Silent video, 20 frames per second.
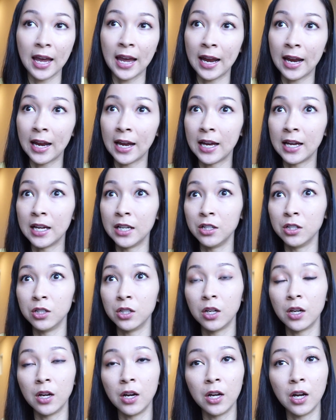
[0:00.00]

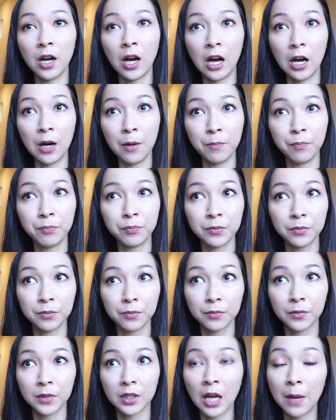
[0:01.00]
and um,
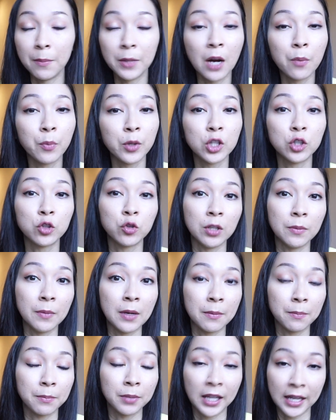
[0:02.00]
coming up with the
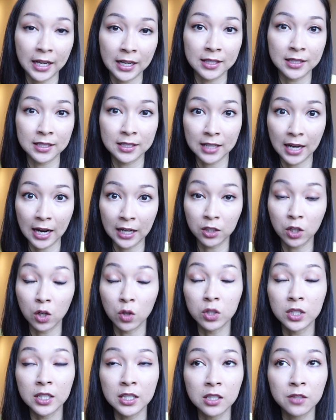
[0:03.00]
treatment plans and
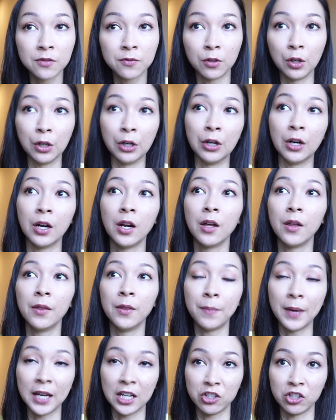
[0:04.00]
diagnoses for
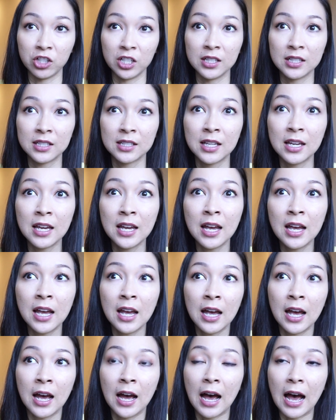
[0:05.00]
the patients.
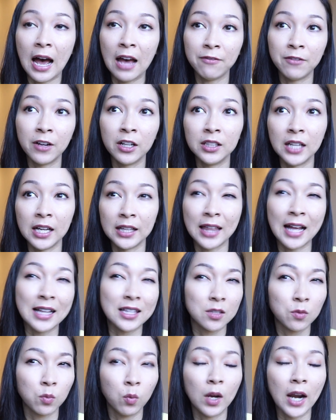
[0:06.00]
I felt like
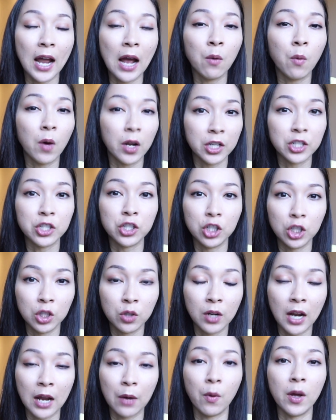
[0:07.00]
that's what I wanted to
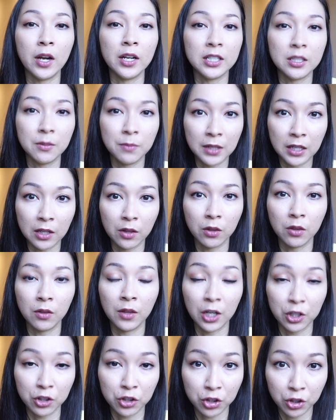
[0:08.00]
do and I wanted to be in
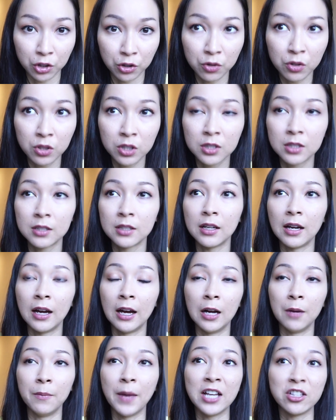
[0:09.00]
their shoes.
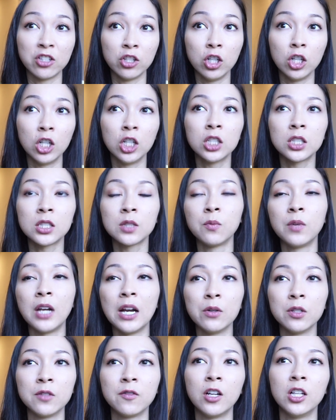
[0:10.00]
Um, as a nurse, when
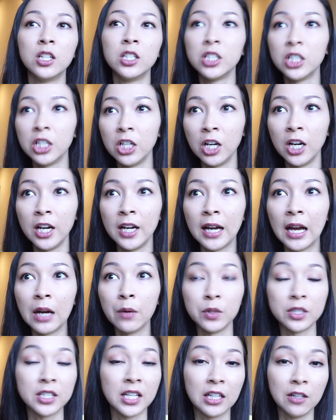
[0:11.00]
I was volunteering, I
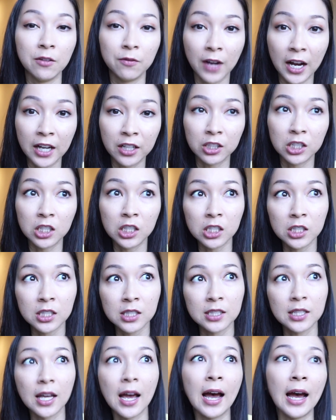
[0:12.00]
was taking
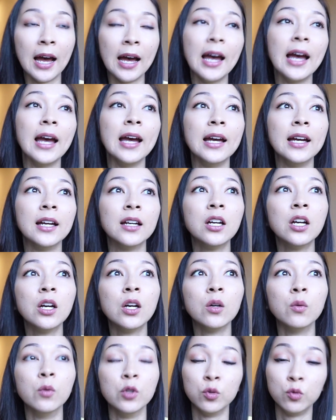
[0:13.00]
vitals, I
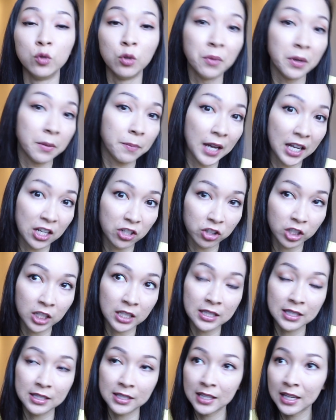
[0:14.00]
was rooming
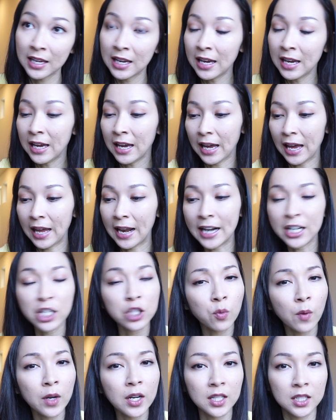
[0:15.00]
patients, and I
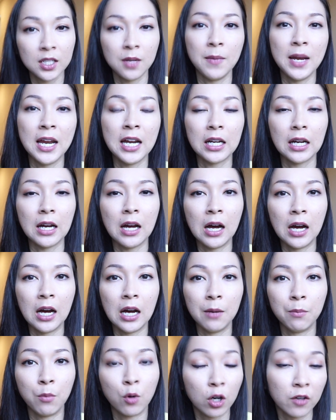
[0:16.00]
just wanted to make
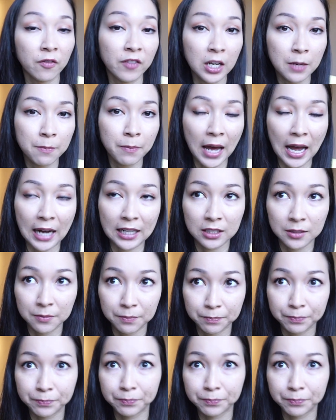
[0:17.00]
uh, more of an impact.